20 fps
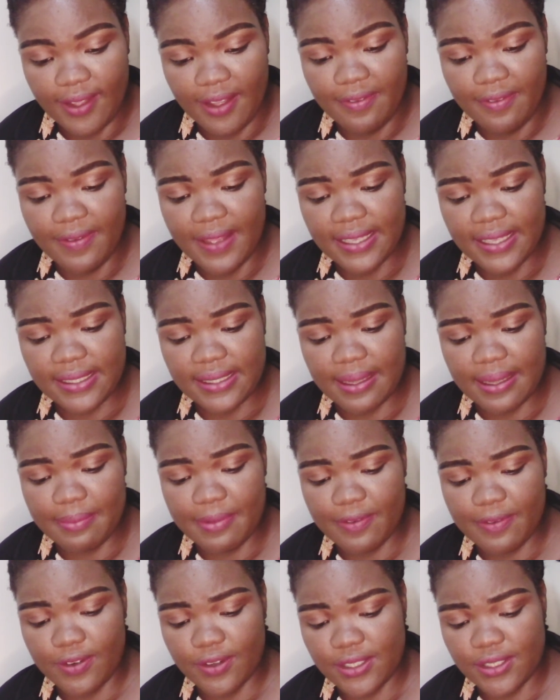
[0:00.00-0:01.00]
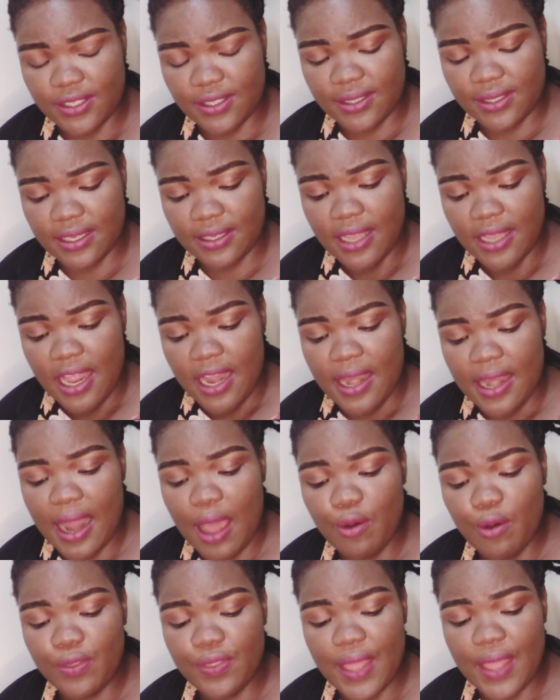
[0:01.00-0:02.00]
Verse number 14 says,
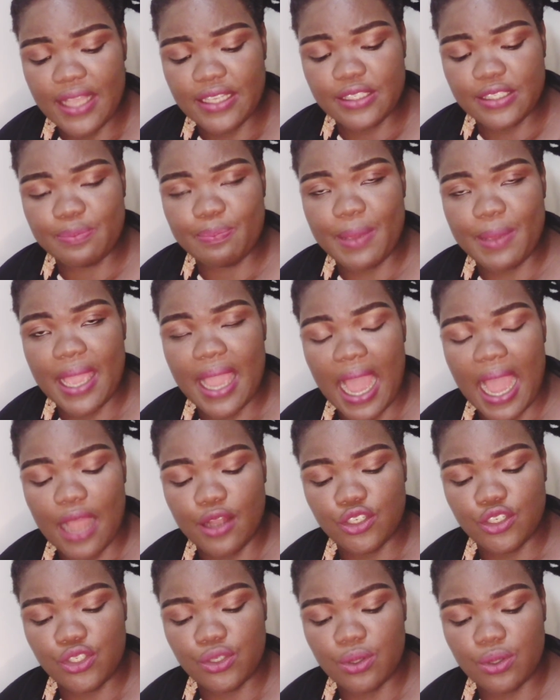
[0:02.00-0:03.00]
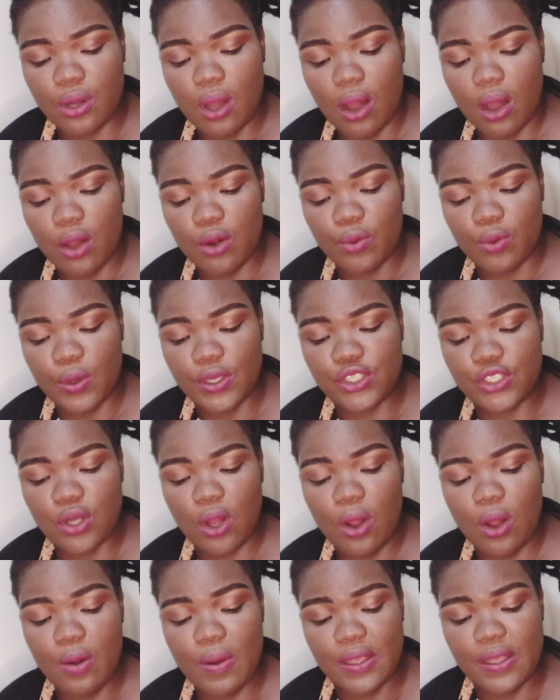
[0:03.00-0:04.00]
now thanks be unto God, which
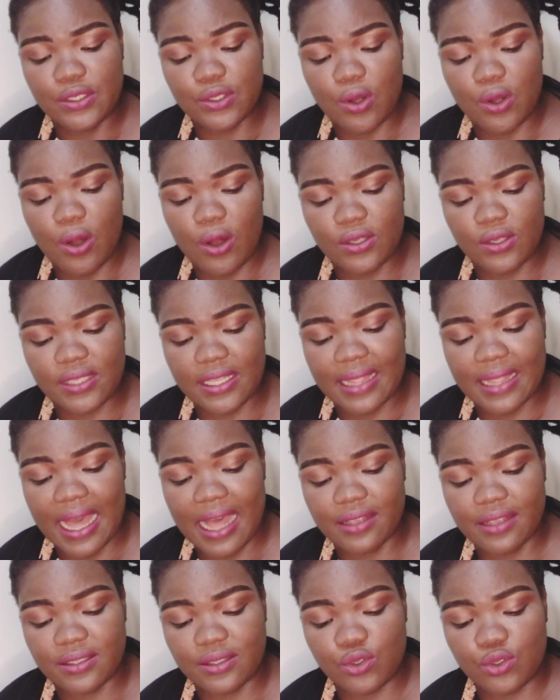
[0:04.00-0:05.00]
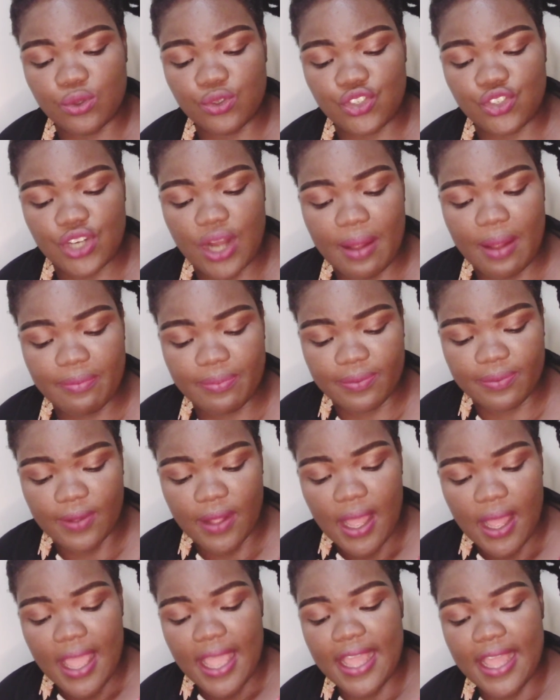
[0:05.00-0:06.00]
always causeth us to triumph
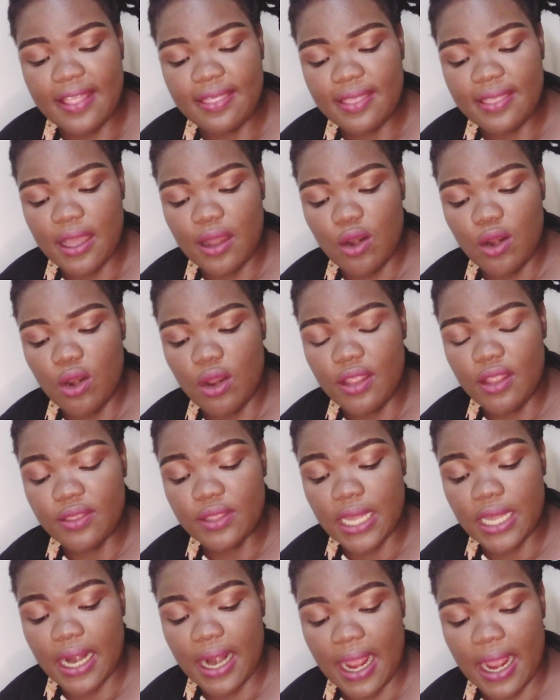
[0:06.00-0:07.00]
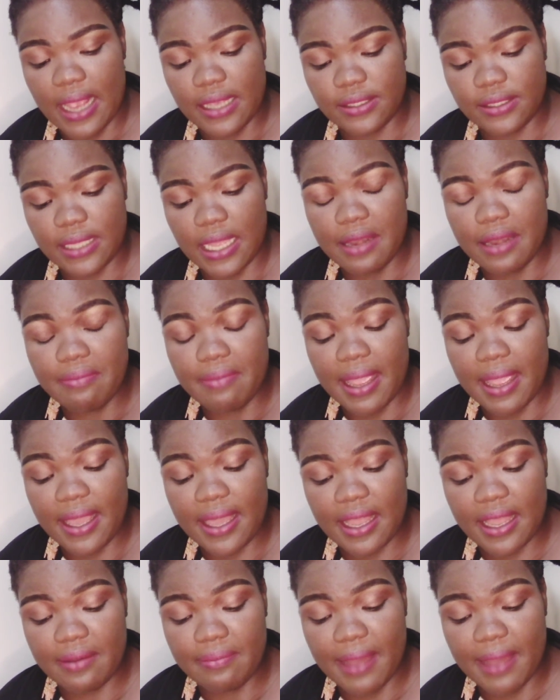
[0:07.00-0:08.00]
in Christ, and
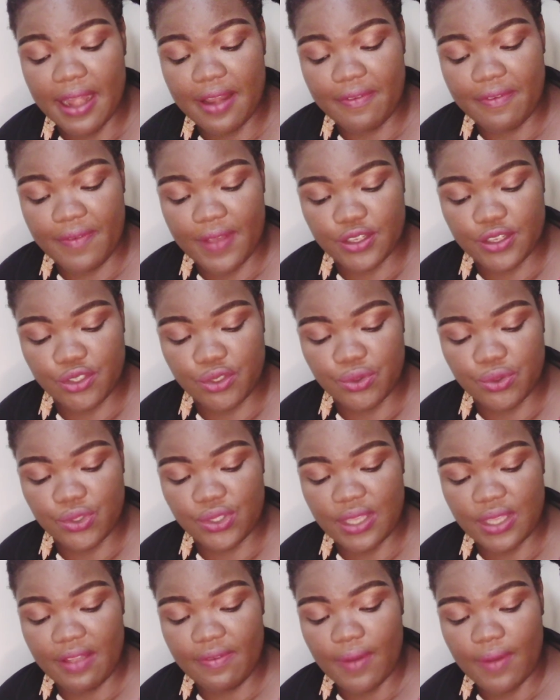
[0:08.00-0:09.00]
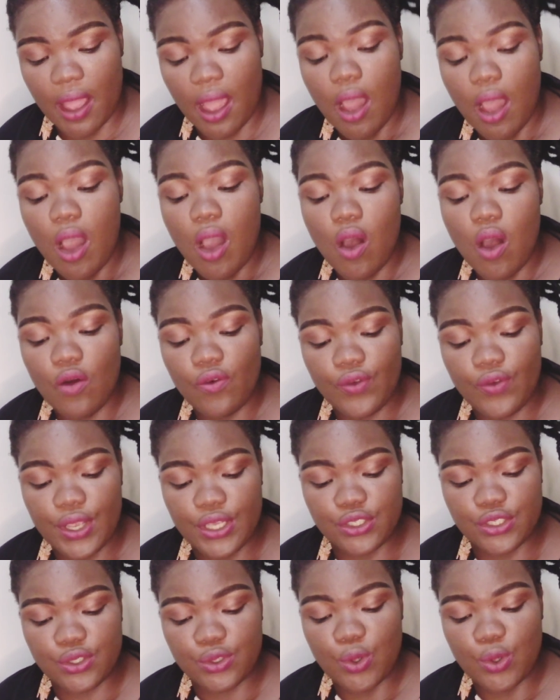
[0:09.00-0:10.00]
make it manifest to savor of
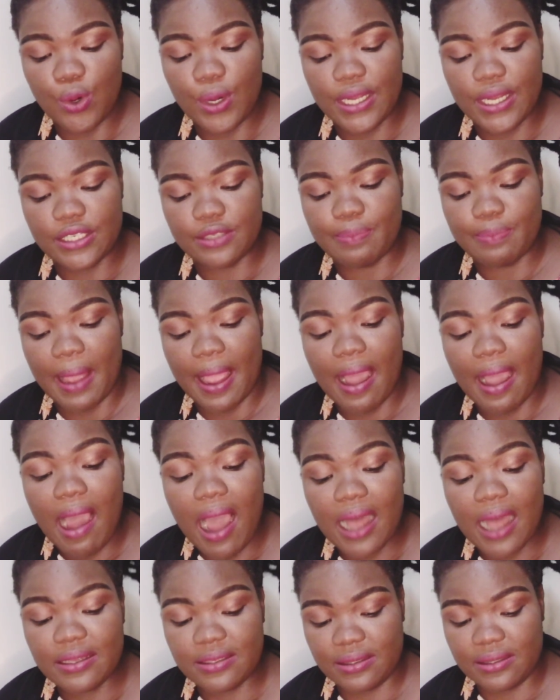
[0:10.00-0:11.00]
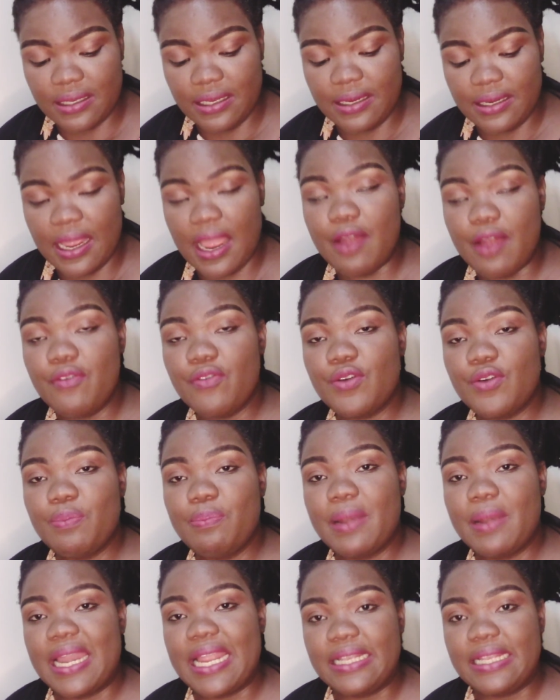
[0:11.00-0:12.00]
his knowledge by us in every
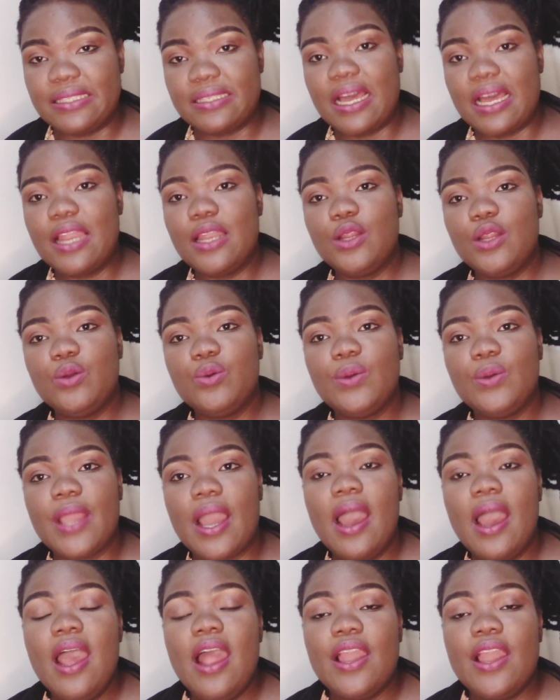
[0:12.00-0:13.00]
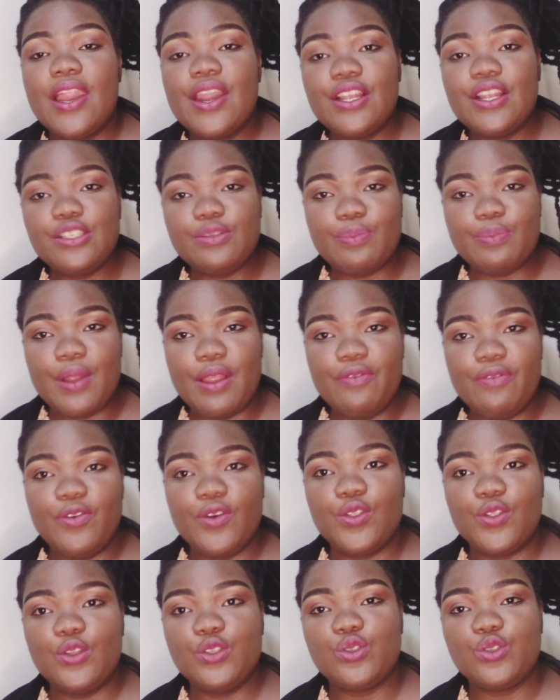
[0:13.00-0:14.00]
place. Hallelujah. Let us pray
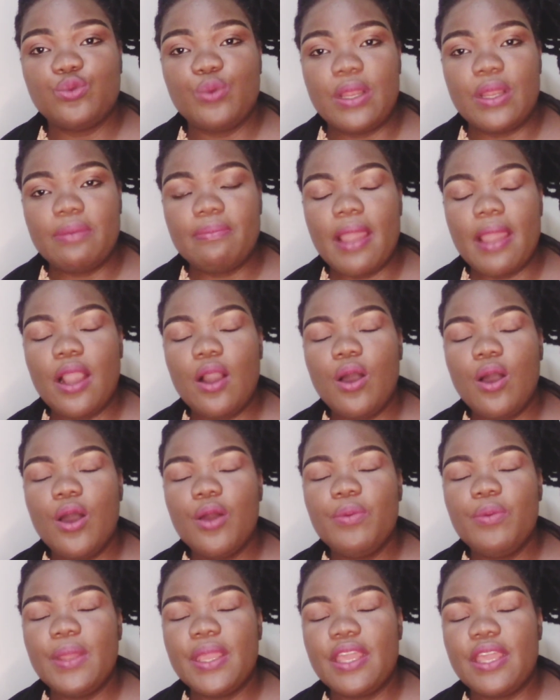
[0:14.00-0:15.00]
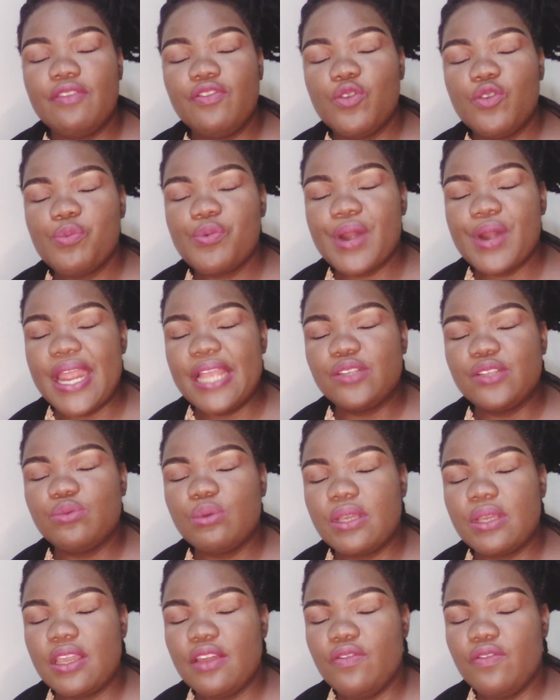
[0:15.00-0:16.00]
for this word. My God, we give you praise,
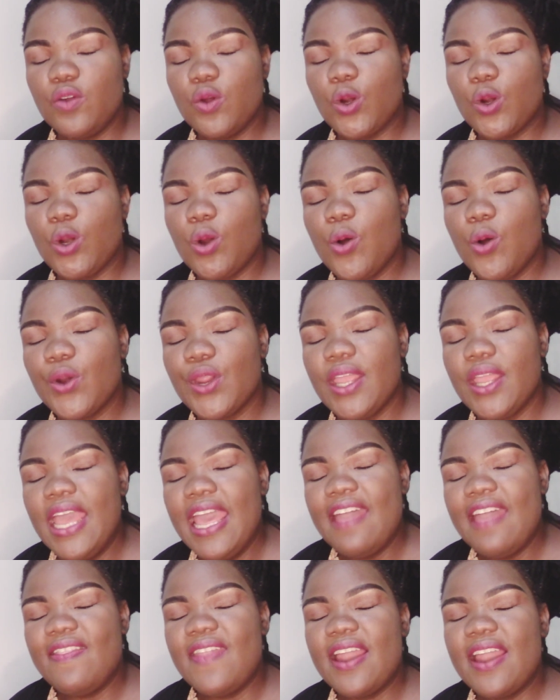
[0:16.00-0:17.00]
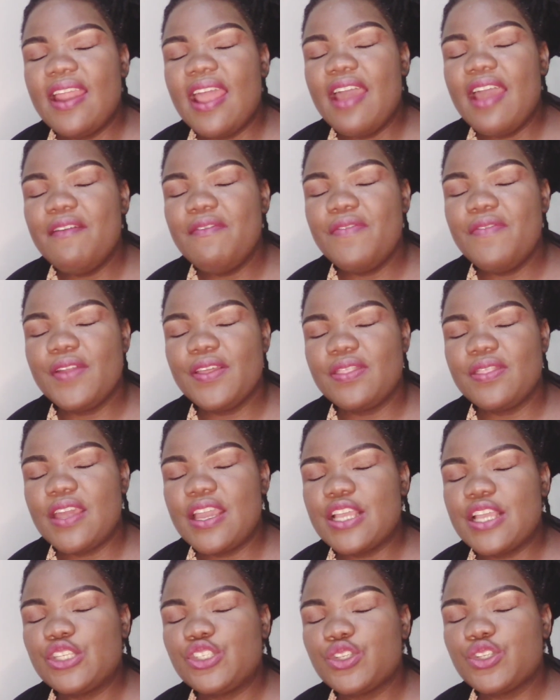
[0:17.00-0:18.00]
we give you glory, that
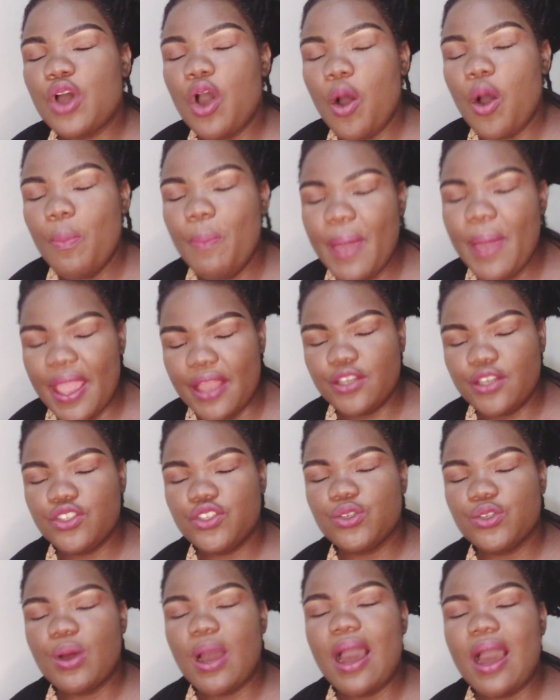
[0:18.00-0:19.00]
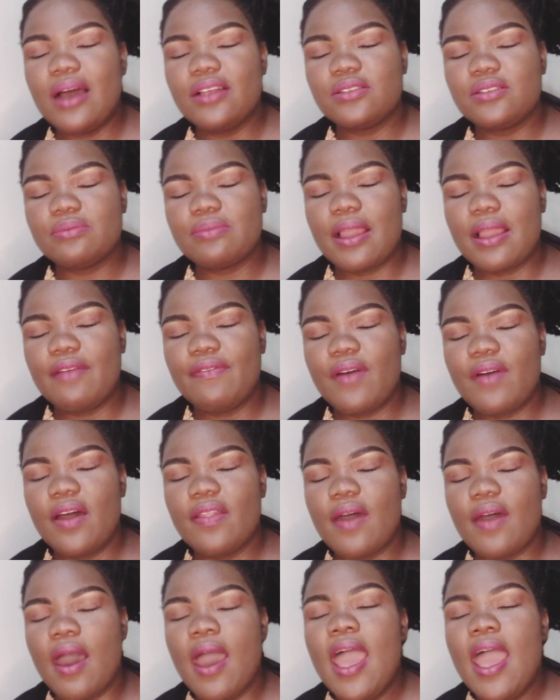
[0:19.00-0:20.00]
everything is opened to us, my
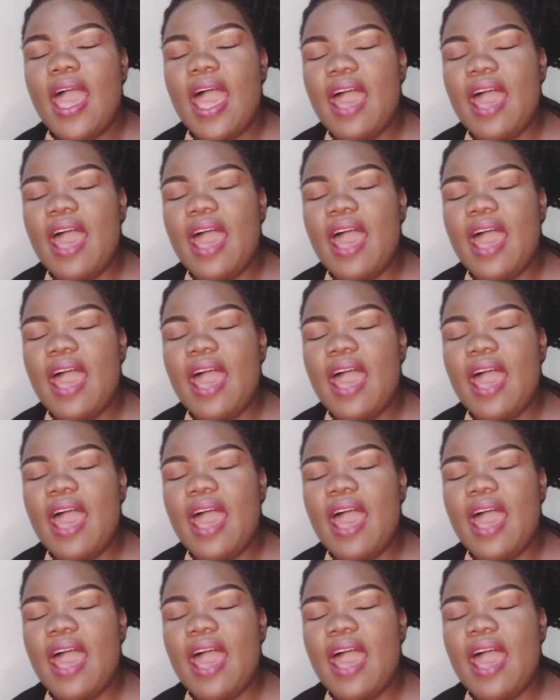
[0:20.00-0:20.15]
Father.